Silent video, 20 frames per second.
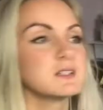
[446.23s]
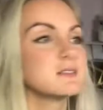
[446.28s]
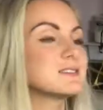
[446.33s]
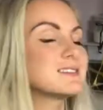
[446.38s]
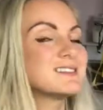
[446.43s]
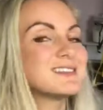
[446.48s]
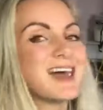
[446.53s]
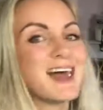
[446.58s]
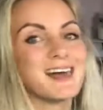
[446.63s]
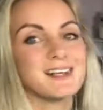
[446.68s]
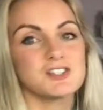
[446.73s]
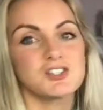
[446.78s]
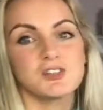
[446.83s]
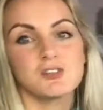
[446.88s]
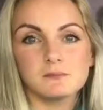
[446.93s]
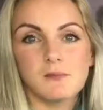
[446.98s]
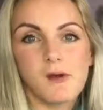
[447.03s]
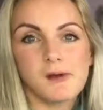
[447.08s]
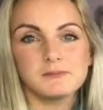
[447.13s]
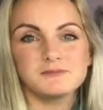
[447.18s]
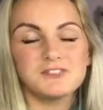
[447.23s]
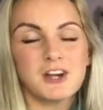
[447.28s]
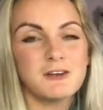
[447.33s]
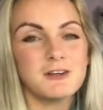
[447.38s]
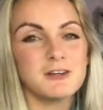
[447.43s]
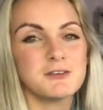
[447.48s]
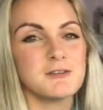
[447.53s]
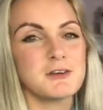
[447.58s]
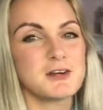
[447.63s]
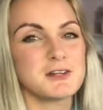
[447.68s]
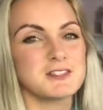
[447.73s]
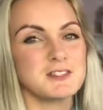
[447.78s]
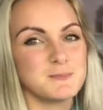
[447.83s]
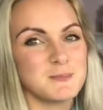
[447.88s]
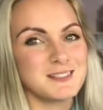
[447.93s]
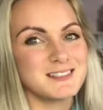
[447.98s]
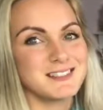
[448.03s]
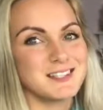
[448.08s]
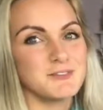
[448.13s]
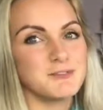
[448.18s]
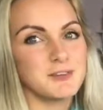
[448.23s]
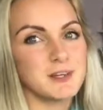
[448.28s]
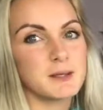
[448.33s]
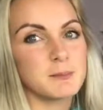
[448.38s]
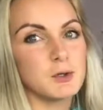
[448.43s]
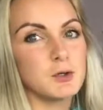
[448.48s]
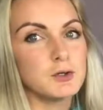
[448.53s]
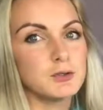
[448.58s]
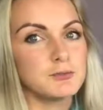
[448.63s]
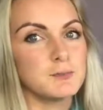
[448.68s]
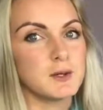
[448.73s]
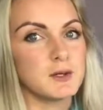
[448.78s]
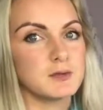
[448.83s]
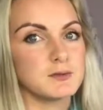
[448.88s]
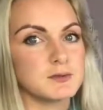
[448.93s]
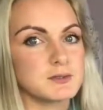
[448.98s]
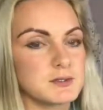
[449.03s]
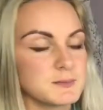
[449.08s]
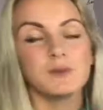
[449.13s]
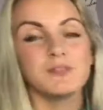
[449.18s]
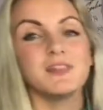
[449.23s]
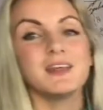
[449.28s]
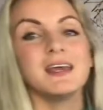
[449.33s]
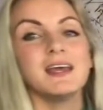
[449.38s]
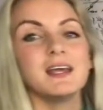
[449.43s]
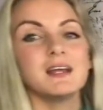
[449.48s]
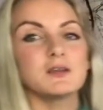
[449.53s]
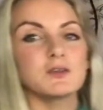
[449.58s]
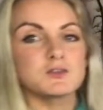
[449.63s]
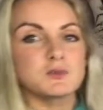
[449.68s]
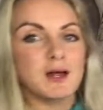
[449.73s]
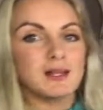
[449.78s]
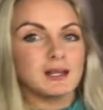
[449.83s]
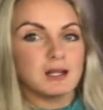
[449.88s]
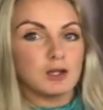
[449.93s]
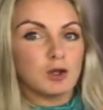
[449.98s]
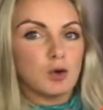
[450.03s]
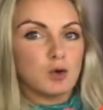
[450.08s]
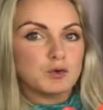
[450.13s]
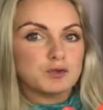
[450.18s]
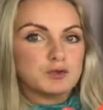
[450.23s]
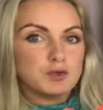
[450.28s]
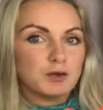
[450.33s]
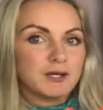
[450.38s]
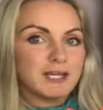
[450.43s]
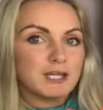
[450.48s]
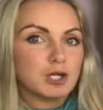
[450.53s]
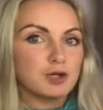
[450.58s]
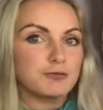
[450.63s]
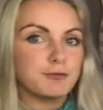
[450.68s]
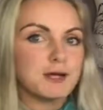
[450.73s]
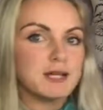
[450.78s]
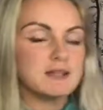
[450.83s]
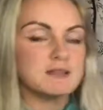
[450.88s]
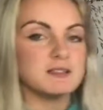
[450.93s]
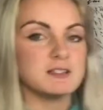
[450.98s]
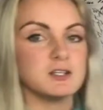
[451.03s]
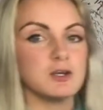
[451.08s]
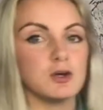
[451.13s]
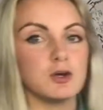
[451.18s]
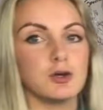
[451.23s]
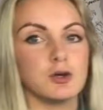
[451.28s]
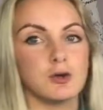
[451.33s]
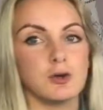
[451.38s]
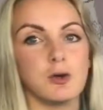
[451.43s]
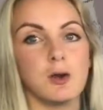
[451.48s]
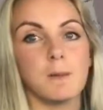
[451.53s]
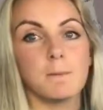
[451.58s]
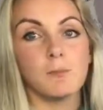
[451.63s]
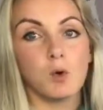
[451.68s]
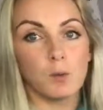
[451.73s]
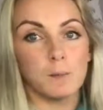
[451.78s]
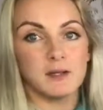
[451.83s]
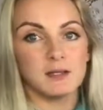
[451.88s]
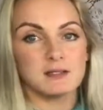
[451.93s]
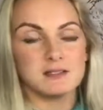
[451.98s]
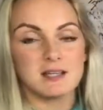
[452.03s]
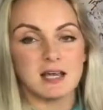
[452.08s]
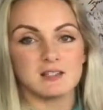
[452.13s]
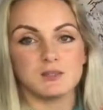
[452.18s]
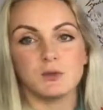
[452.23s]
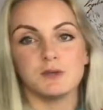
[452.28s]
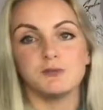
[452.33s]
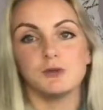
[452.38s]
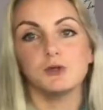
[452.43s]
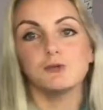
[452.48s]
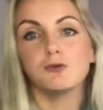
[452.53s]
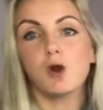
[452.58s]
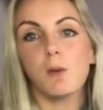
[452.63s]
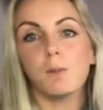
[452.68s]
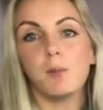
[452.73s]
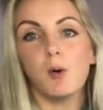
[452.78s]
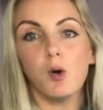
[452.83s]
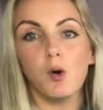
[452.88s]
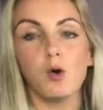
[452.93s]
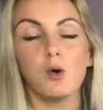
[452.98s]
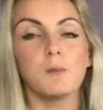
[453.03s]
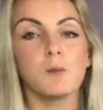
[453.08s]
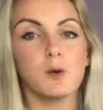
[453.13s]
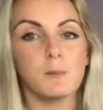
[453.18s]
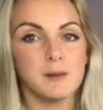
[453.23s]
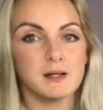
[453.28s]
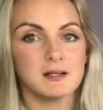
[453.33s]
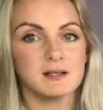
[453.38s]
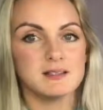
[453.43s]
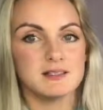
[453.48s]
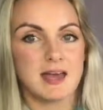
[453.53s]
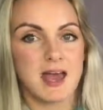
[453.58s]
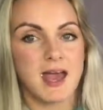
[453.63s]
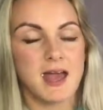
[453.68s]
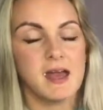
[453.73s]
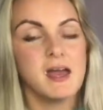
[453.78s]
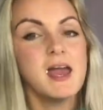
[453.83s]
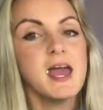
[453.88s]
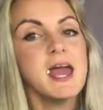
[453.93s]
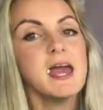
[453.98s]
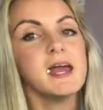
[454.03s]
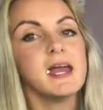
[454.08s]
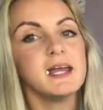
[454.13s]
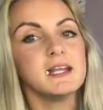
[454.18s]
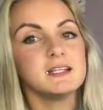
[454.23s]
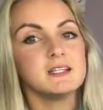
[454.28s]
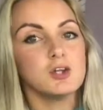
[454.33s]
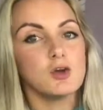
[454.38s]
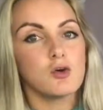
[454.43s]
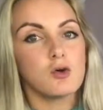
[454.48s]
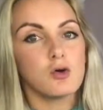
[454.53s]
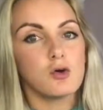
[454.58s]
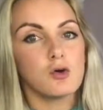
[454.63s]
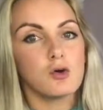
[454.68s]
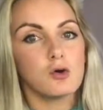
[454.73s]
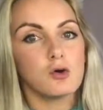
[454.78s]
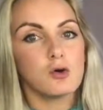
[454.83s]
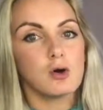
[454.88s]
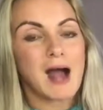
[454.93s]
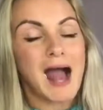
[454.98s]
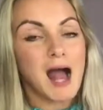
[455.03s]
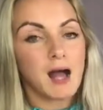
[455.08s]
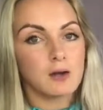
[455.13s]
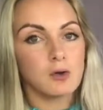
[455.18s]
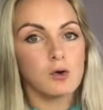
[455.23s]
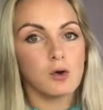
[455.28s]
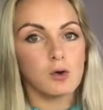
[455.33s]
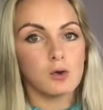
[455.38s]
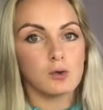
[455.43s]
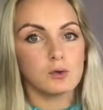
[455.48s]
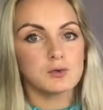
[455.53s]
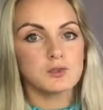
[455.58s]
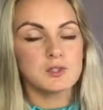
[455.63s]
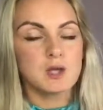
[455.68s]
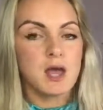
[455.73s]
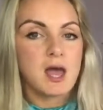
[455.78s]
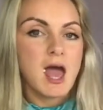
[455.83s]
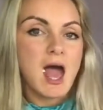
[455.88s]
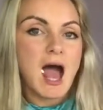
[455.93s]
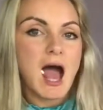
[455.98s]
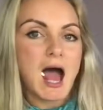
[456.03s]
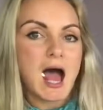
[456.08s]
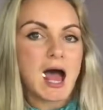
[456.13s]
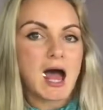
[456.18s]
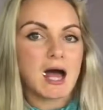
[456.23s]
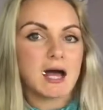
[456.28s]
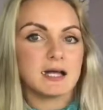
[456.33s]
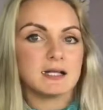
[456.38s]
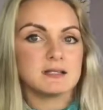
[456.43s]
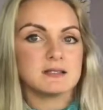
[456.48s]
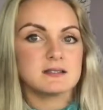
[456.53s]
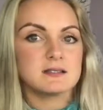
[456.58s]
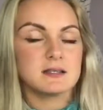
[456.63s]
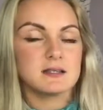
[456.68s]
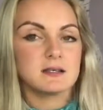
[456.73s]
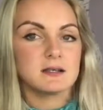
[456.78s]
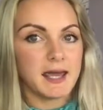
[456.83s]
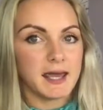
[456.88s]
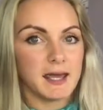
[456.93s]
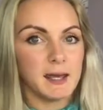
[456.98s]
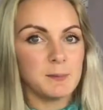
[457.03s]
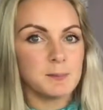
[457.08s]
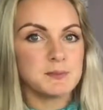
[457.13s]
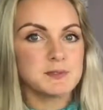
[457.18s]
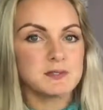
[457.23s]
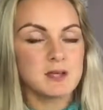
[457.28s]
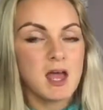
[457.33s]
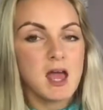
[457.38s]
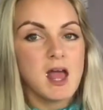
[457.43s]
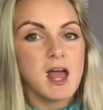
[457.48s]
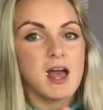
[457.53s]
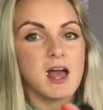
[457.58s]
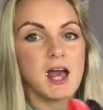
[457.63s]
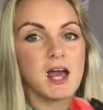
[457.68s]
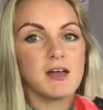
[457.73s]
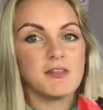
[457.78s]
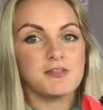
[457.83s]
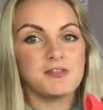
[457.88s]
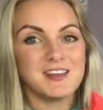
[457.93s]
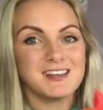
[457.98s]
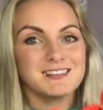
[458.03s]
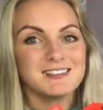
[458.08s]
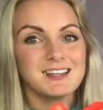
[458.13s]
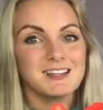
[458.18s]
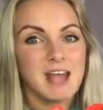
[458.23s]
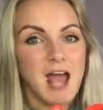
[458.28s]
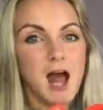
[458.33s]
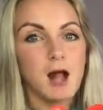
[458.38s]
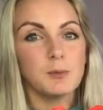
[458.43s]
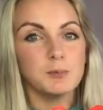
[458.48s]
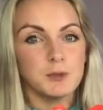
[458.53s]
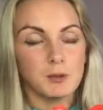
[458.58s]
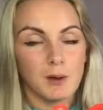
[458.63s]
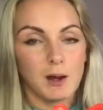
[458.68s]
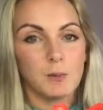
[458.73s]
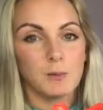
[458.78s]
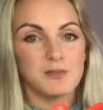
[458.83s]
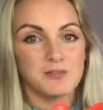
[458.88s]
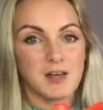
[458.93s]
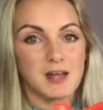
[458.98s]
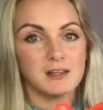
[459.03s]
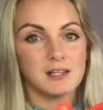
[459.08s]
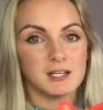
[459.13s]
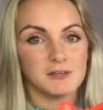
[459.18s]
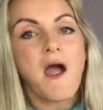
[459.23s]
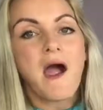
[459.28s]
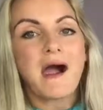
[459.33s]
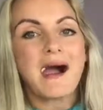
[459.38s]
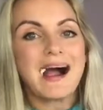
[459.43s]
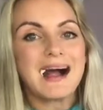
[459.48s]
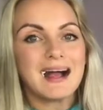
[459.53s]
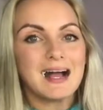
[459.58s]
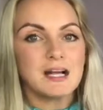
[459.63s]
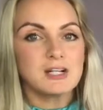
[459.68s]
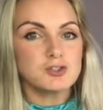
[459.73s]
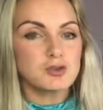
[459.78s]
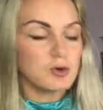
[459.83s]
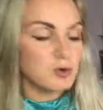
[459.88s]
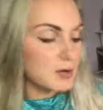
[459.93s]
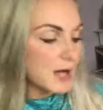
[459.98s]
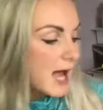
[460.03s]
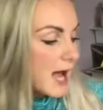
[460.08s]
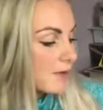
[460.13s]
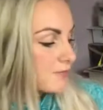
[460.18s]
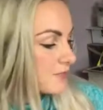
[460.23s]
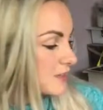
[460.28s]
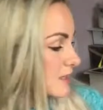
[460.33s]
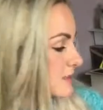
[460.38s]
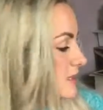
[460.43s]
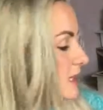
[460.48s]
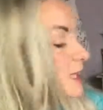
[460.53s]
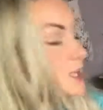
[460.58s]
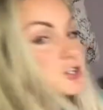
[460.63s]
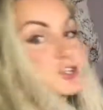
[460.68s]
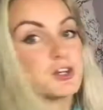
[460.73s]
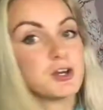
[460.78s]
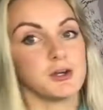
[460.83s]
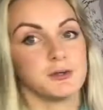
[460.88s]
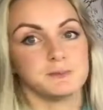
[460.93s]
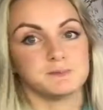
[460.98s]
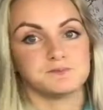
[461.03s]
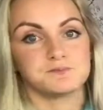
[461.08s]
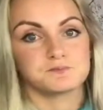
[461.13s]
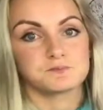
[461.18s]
snatch. Very, very specific movements. With the heel as well, it'll also increase your mobility. So if you've got poor mobility in your ankles and hips, this can help you out with that lift. I don't have this issue